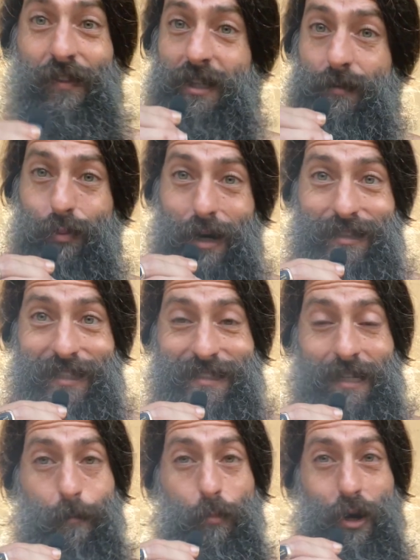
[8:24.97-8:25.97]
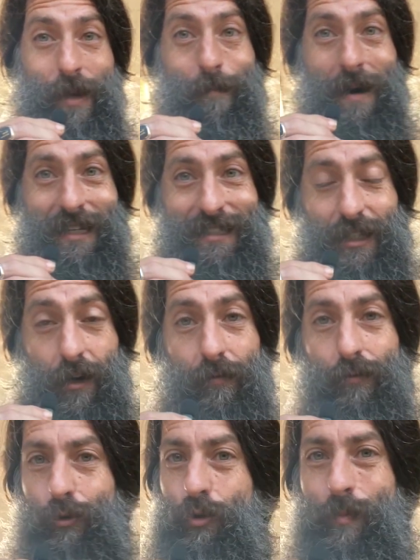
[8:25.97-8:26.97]
This process I'm putting myself
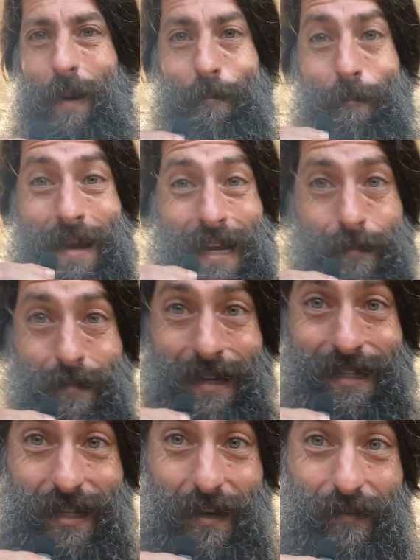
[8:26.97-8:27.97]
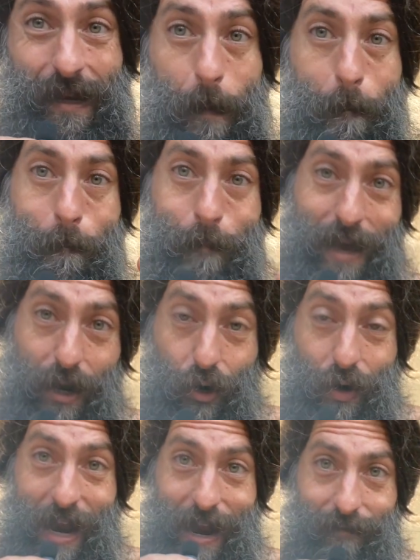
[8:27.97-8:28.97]
through by making myself get
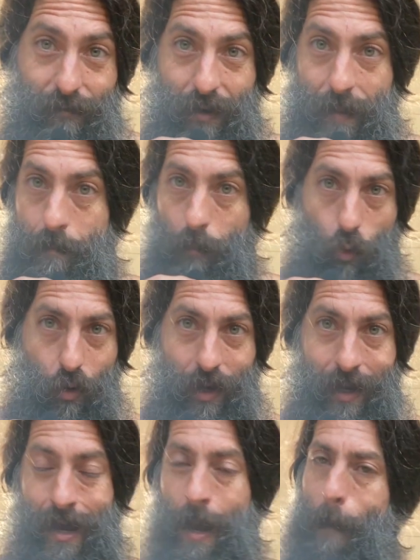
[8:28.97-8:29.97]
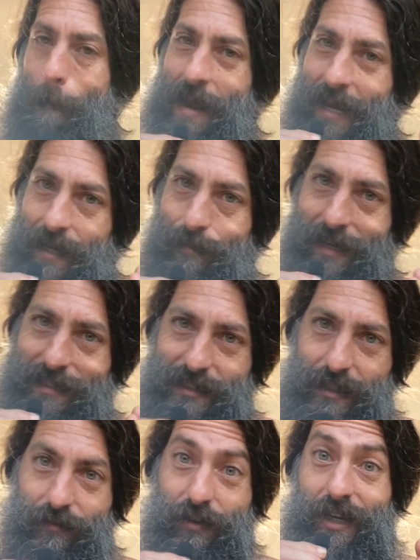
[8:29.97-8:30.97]
better every morning, making
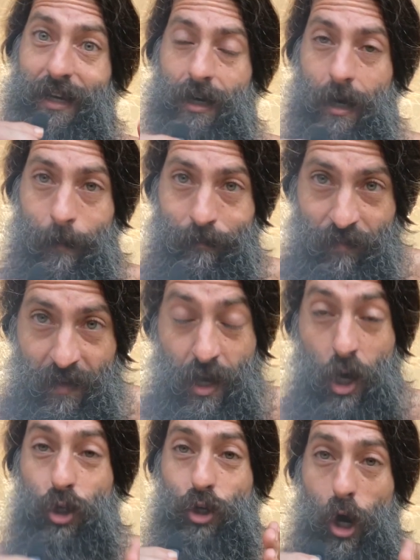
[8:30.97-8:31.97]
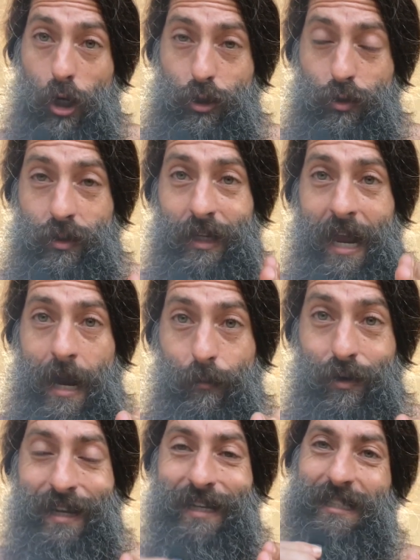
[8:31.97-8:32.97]
myself get up, talk to the
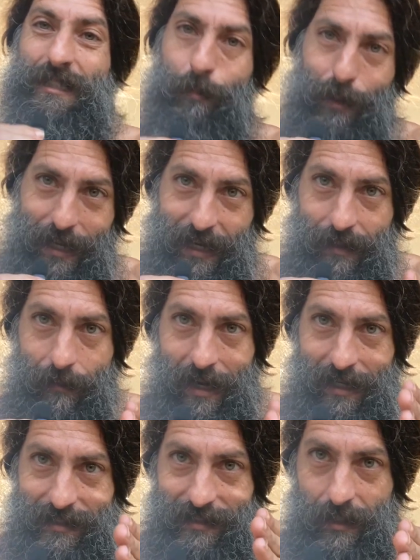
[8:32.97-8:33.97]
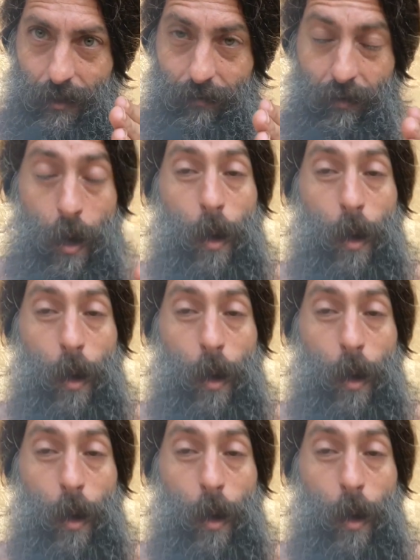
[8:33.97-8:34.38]
camera, explain myself,